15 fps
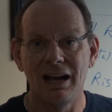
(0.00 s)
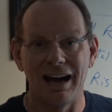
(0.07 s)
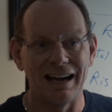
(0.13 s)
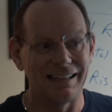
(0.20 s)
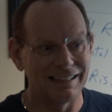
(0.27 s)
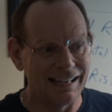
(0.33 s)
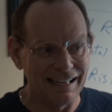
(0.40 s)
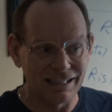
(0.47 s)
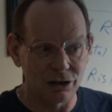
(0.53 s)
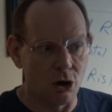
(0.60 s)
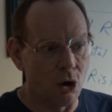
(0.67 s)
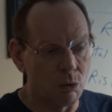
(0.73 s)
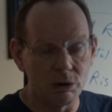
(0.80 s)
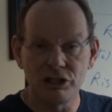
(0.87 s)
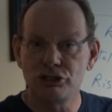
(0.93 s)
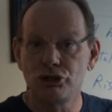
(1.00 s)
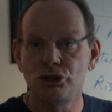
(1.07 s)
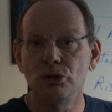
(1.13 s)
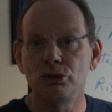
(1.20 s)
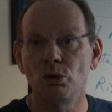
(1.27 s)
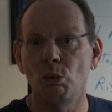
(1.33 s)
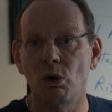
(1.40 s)
I can't always
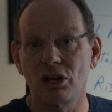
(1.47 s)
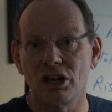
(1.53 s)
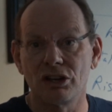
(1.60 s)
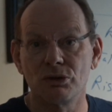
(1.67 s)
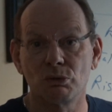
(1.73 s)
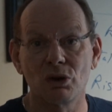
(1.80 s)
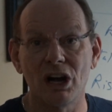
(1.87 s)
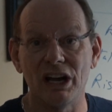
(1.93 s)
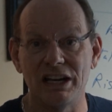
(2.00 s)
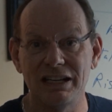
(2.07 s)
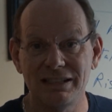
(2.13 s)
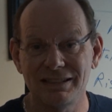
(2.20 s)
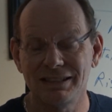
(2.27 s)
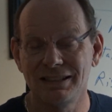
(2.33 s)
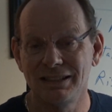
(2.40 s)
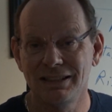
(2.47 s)
shoot the one on the right.